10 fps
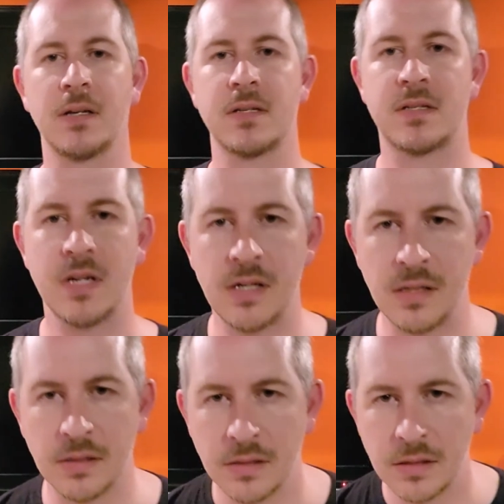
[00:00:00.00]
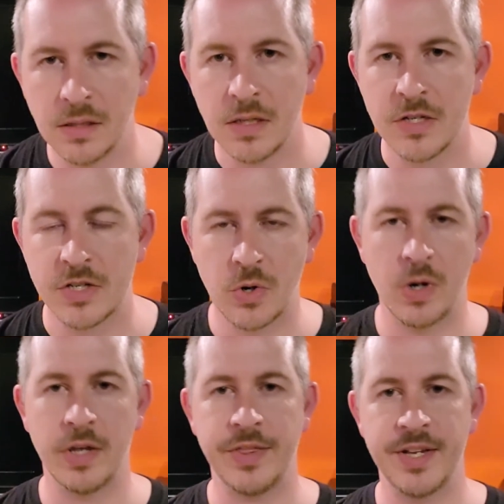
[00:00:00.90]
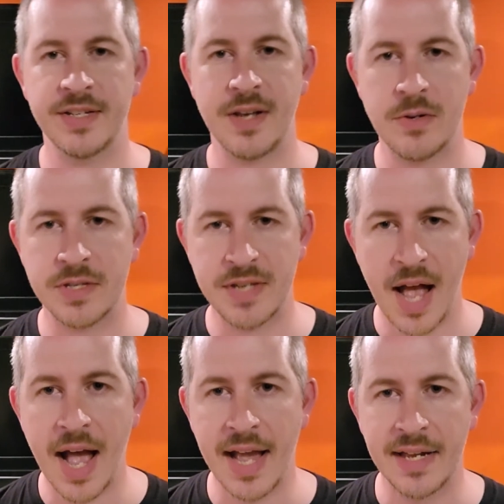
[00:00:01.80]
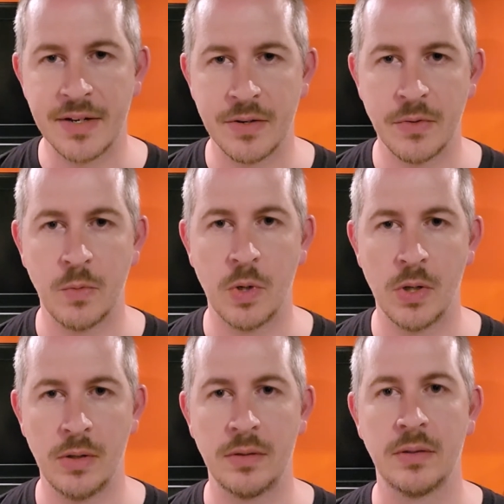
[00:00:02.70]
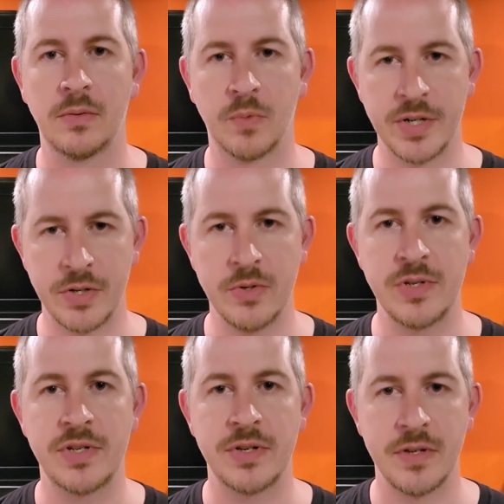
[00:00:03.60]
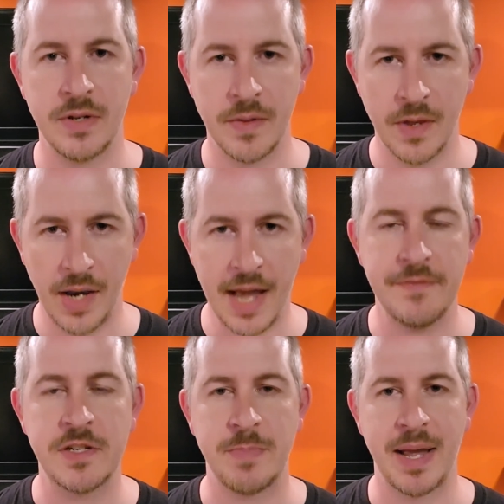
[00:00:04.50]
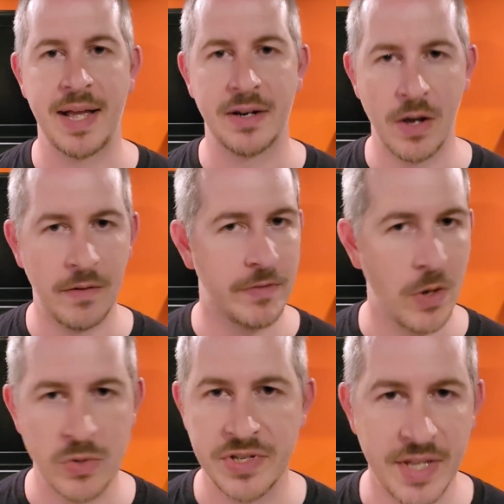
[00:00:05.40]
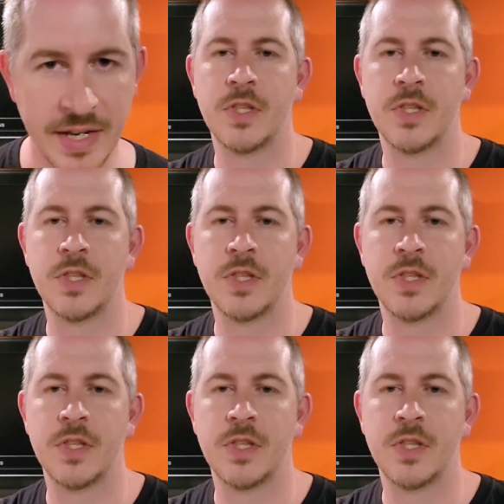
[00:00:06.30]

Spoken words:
Still, storing things outside will reduce the lifespan of those things.